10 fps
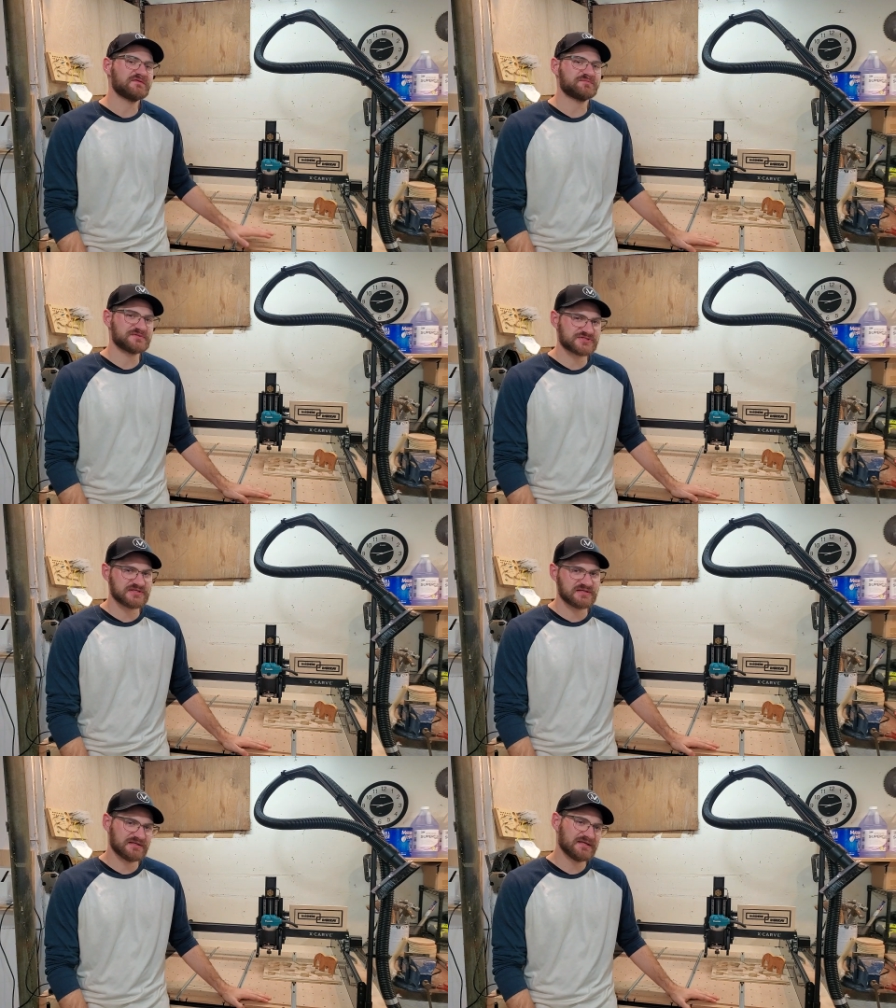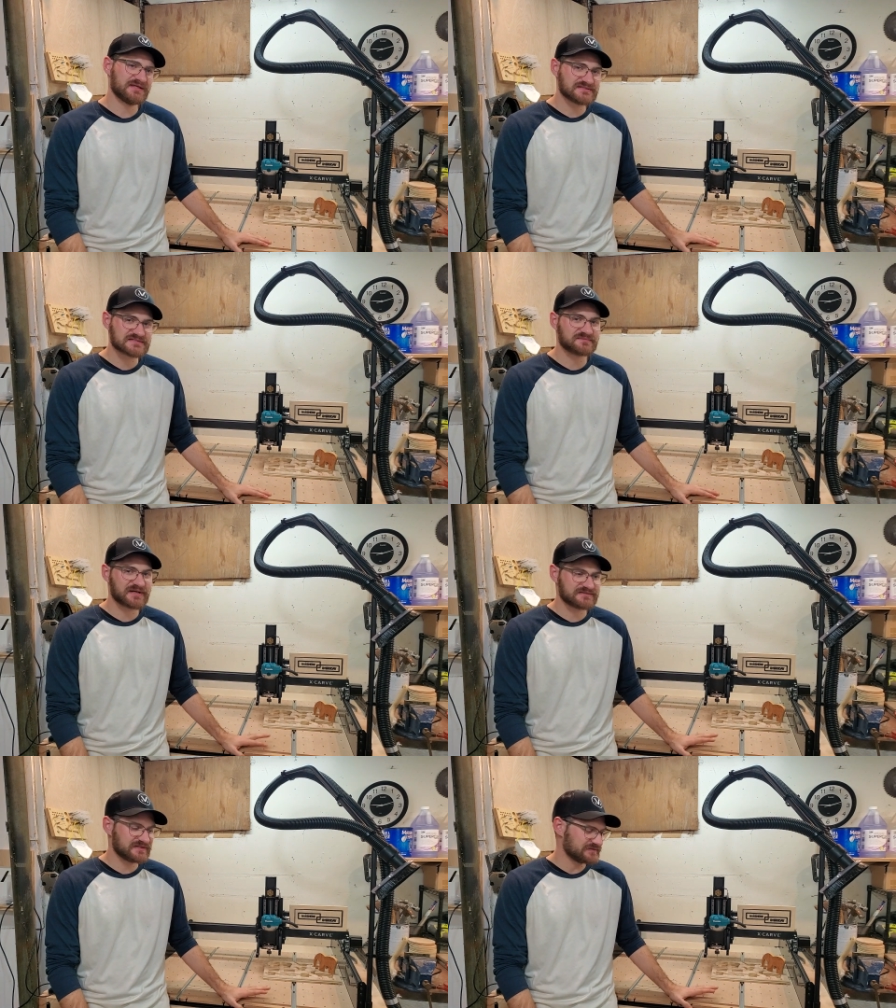this machine into
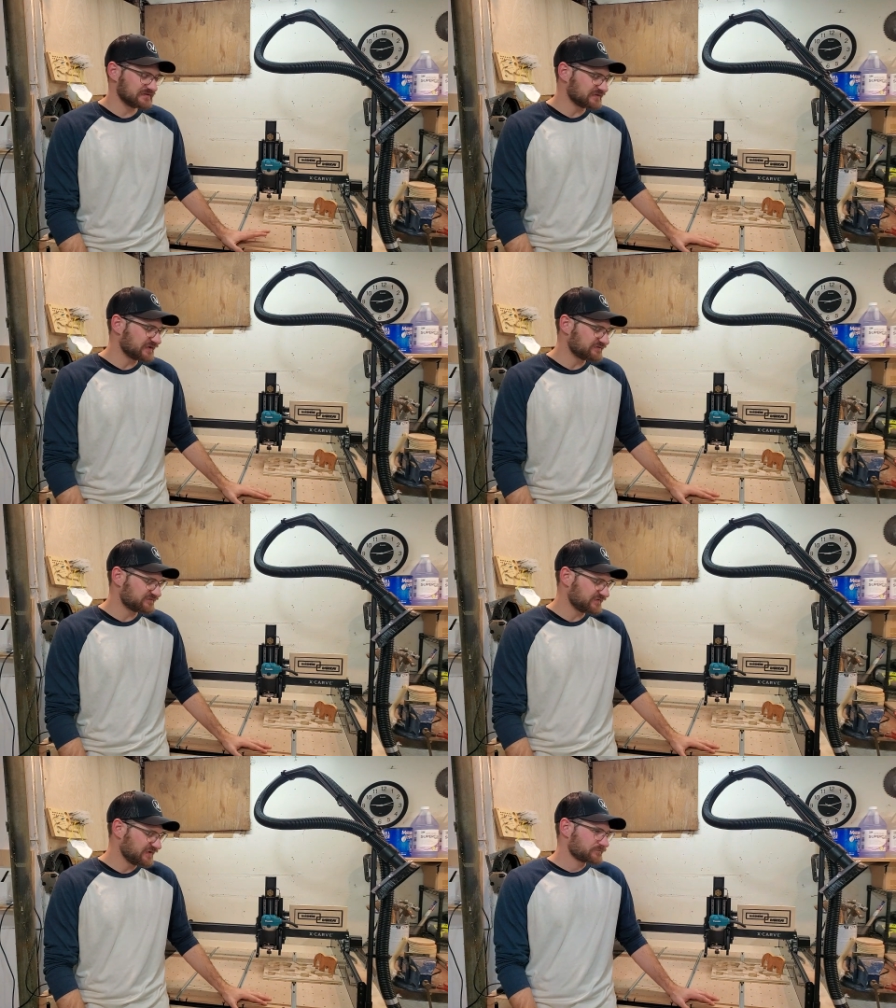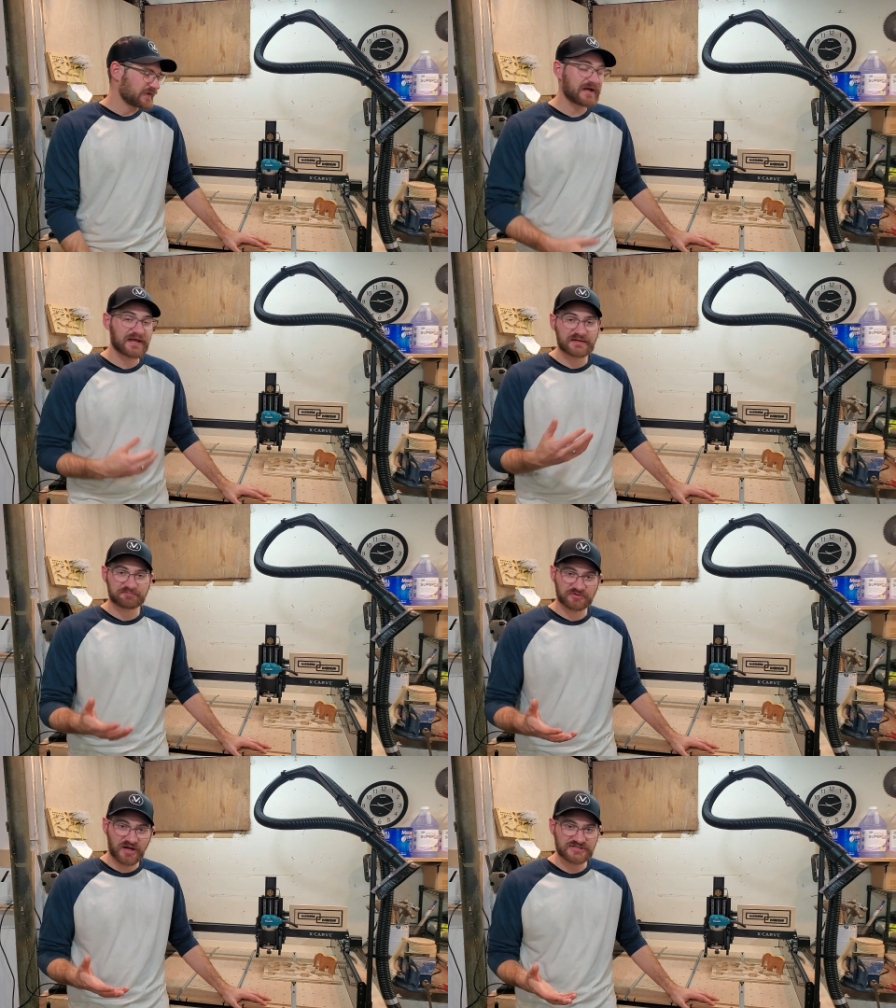my daily life. I had a
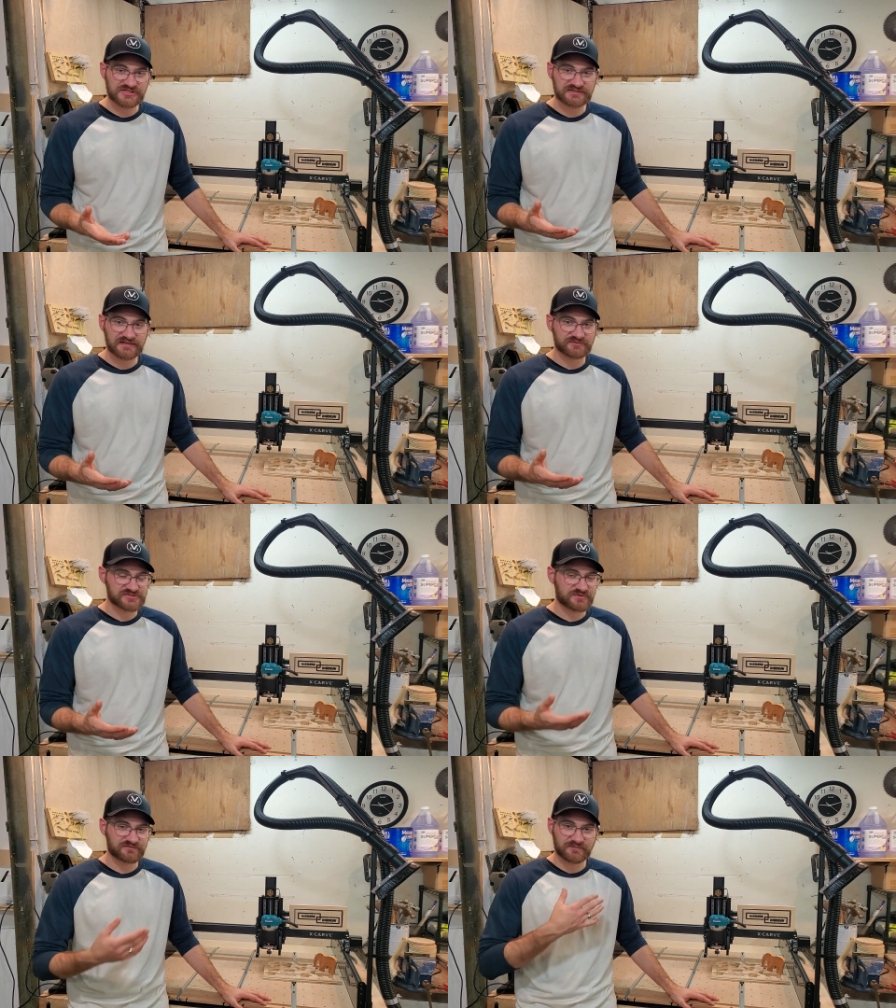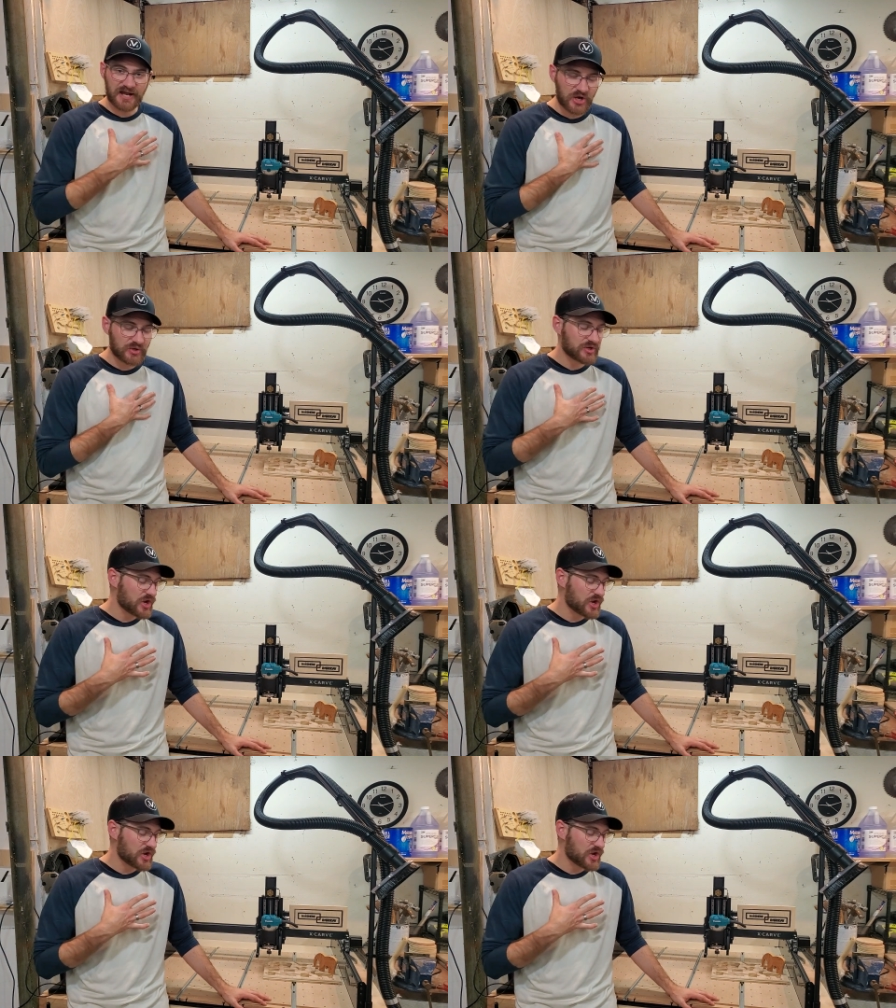project that I was doing for my own